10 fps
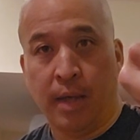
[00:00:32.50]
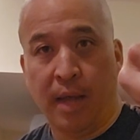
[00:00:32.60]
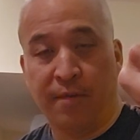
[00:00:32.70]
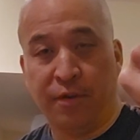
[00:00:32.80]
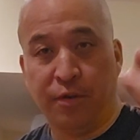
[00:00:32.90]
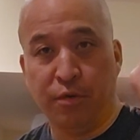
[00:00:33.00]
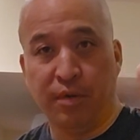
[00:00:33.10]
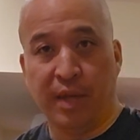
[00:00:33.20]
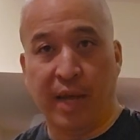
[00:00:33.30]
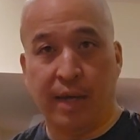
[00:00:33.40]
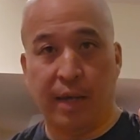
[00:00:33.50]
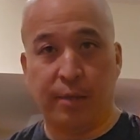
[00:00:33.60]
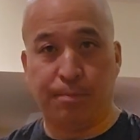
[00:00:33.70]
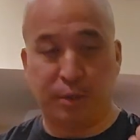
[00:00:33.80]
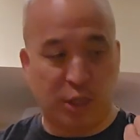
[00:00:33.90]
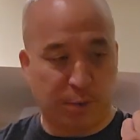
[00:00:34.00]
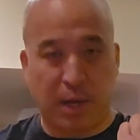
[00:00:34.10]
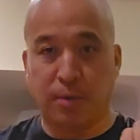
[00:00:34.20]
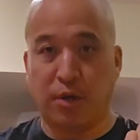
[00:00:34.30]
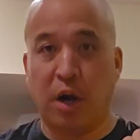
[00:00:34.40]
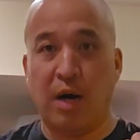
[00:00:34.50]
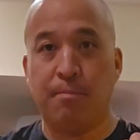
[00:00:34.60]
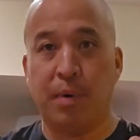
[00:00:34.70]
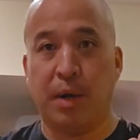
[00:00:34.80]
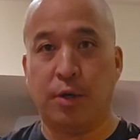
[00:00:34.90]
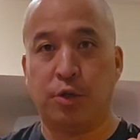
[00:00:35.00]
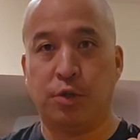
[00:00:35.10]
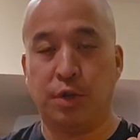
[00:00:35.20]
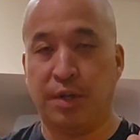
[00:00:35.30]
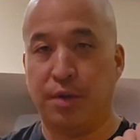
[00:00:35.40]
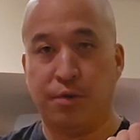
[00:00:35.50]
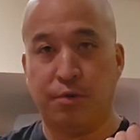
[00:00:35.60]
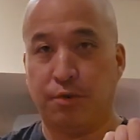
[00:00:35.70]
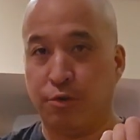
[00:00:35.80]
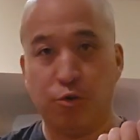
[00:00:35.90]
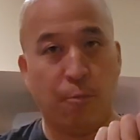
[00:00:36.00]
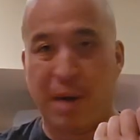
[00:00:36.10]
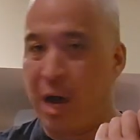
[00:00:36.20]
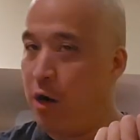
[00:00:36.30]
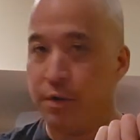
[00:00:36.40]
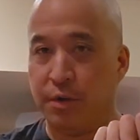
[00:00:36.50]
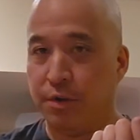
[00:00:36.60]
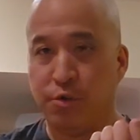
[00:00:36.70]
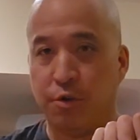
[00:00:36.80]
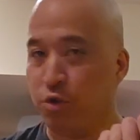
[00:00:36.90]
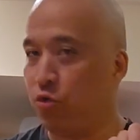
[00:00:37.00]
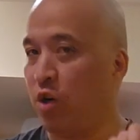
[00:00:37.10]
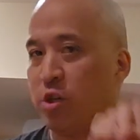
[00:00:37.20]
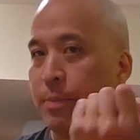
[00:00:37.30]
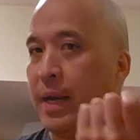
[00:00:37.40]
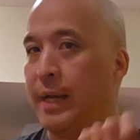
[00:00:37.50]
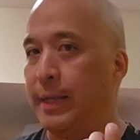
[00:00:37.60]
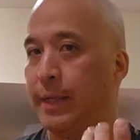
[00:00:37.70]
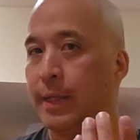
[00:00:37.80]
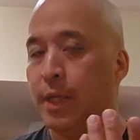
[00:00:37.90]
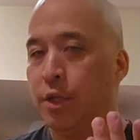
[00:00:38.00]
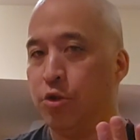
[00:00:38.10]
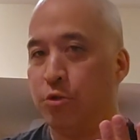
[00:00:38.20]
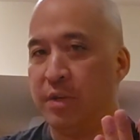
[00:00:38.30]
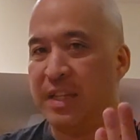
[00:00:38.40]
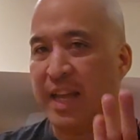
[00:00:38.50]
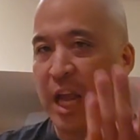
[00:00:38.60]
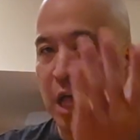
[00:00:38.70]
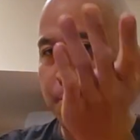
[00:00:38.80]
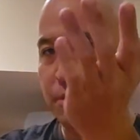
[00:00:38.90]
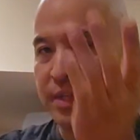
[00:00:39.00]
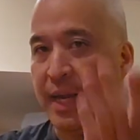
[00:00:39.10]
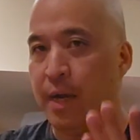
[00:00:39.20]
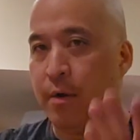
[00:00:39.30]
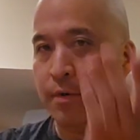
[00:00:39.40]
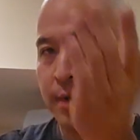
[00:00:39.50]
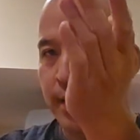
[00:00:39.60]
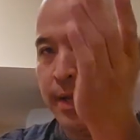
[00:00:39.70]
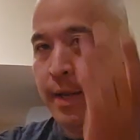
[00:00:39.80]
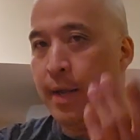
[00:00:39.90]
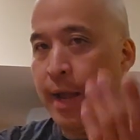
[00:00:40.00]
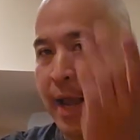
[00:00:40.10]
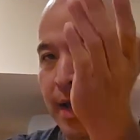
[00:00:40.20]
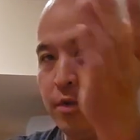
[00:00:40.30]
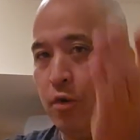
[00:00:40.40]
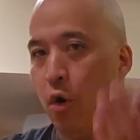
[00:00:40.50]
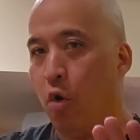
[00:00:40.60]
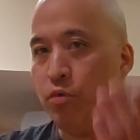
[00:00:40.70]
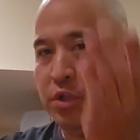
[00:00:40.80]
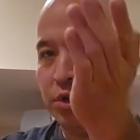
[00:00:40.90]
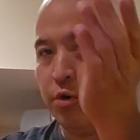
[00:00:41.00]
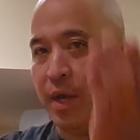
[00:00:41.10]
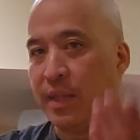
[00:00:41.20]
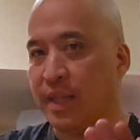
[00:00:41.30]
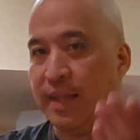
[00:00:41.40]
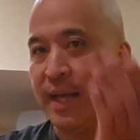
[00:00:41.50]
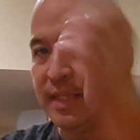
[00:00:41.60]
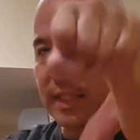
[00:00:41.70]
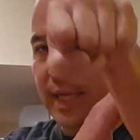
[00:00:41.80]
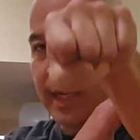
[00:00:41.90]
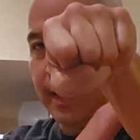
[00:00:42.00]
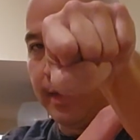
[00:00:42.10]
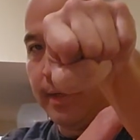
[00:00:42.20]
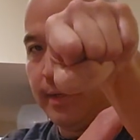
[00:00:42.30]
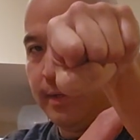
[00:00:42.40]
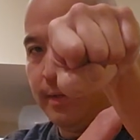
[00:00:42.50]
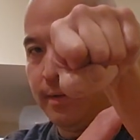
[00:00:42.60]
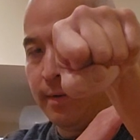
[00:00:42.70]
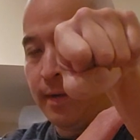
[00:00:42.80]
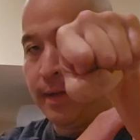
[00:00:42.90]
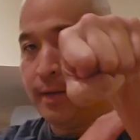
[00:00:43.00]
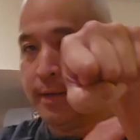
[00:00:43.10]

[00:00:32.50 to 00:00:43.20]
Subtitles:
And if you do that, it just becomes an arm punch. There's no power, there's no structure behind it. You need that elbow down, and you only turn it at the last second. Okay?